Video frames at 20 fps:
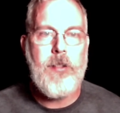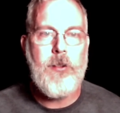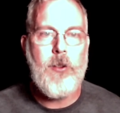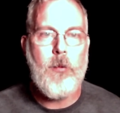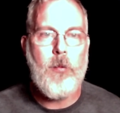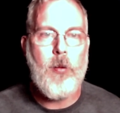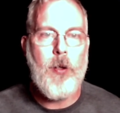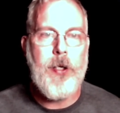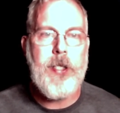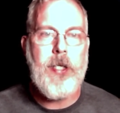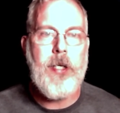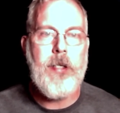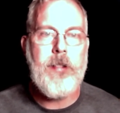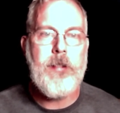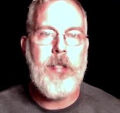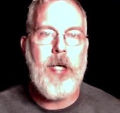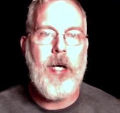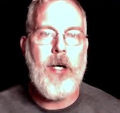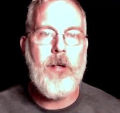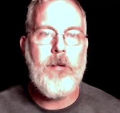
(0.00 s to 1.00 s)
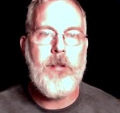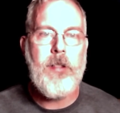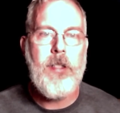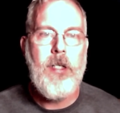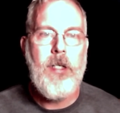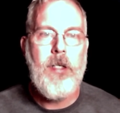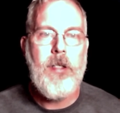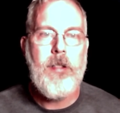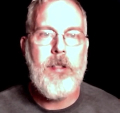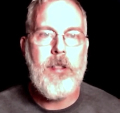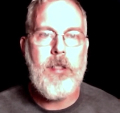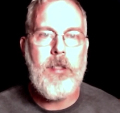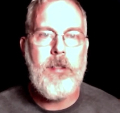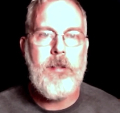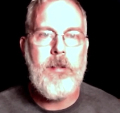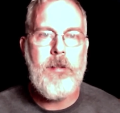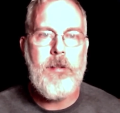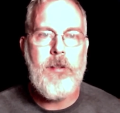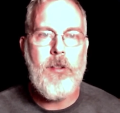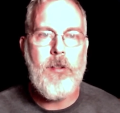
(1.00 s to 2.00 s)
you're breaking down the,
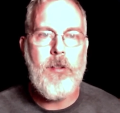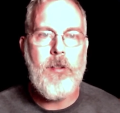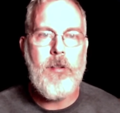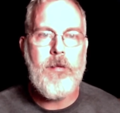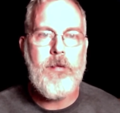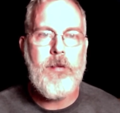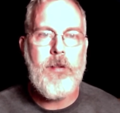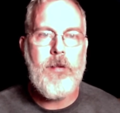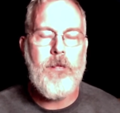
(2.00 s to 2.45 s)
your,